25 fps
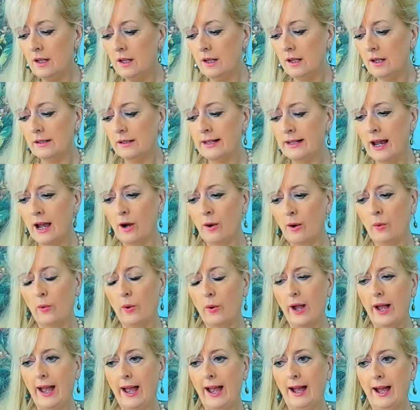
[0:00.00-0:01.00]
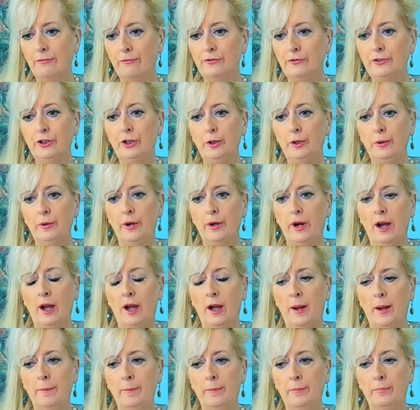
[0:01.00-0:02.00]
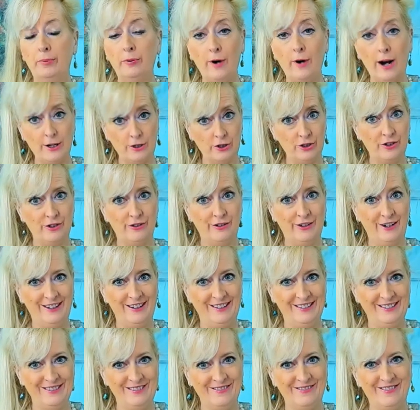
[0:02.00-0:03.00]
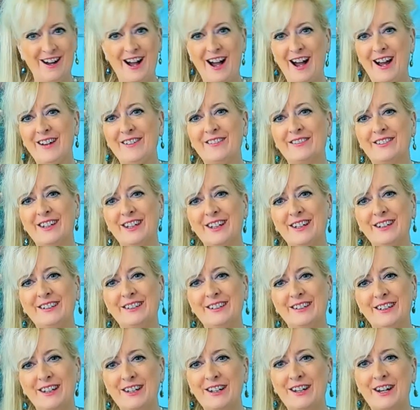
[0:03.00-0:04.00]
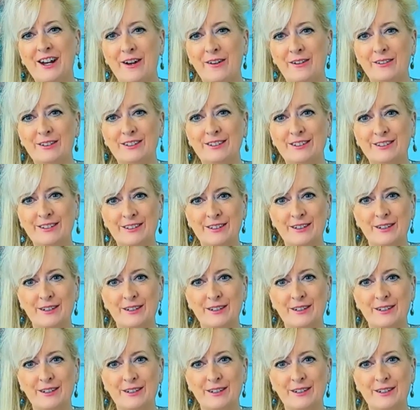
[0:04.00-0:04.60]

Now, after pressuring five key CEOs,